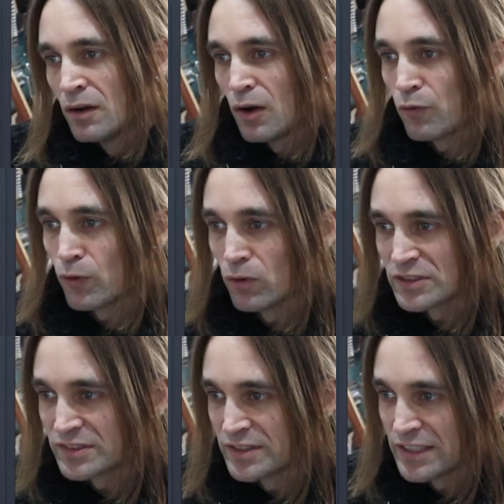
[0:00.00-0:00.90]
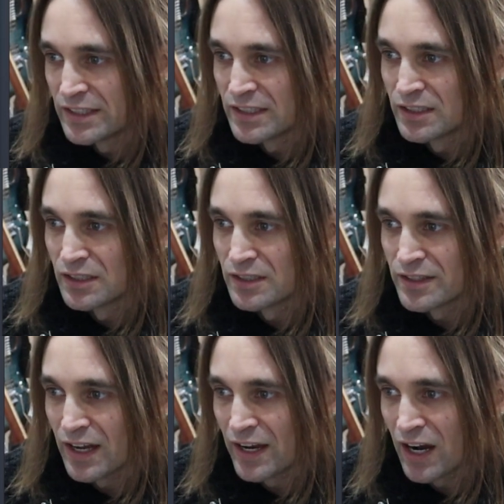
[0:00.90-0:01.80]
Of course, the
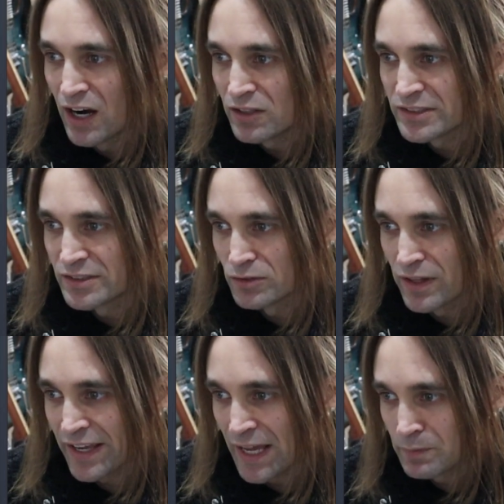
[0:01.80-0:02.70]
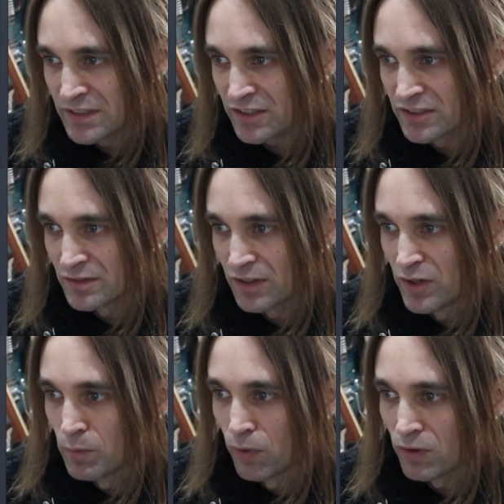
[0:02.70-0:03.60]
IRs, so the cap section, is
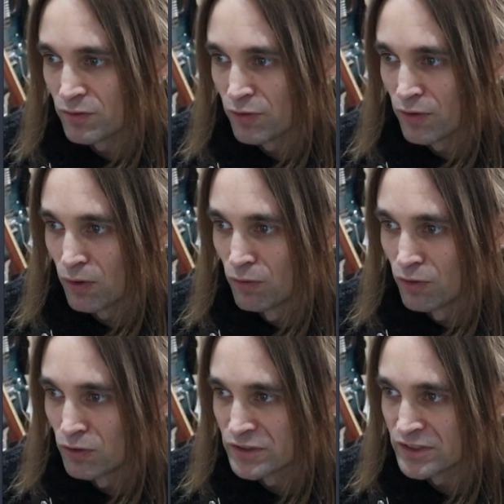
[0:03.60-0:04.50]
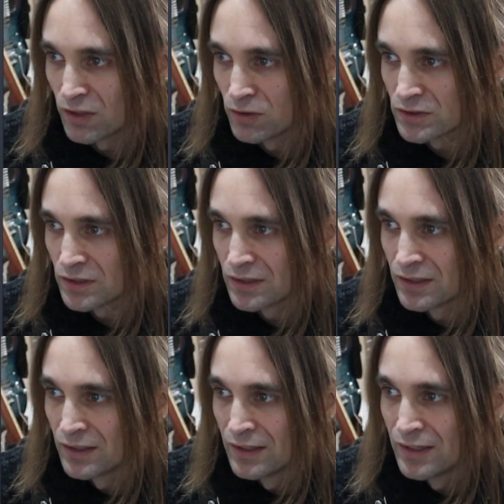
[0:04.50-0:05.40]
very important for the overall sound.
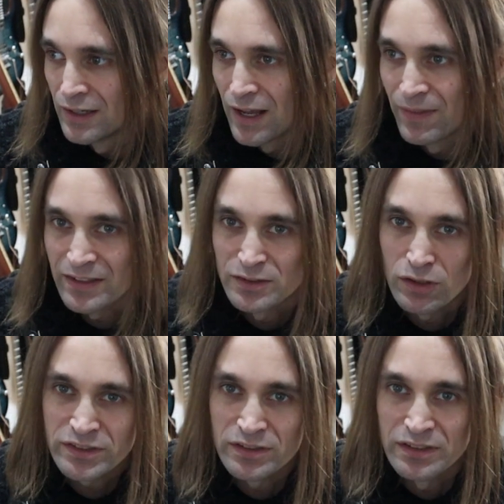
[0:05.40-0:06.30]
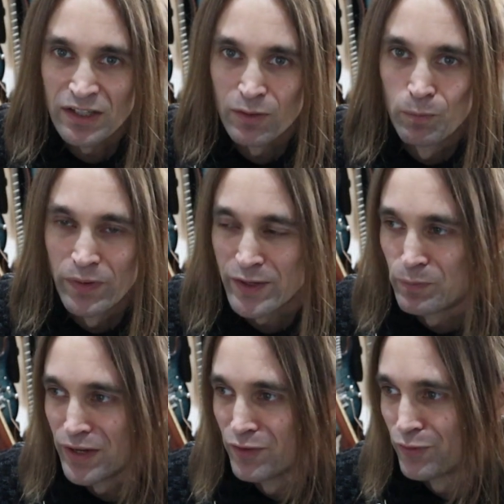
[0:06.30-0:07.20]
And that is also another big
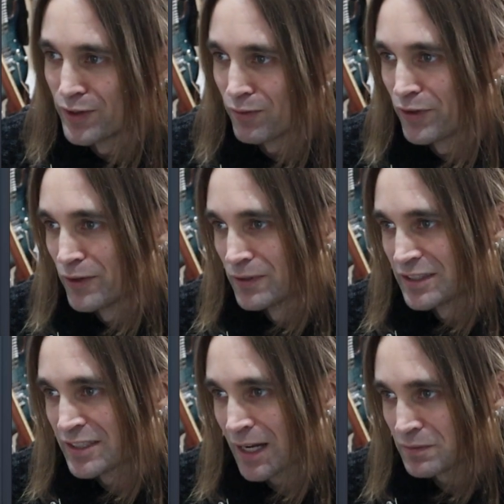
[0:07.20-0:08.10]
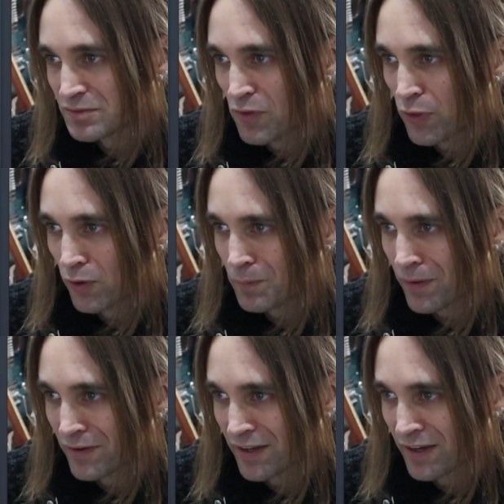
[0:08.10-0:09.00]
benefit of the unit. It comes with
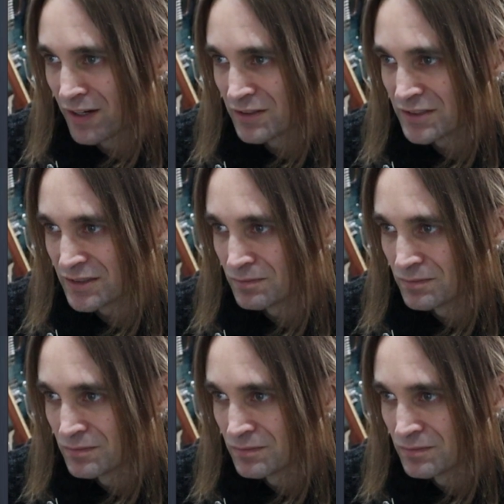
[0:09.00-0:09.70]
third-party IRs.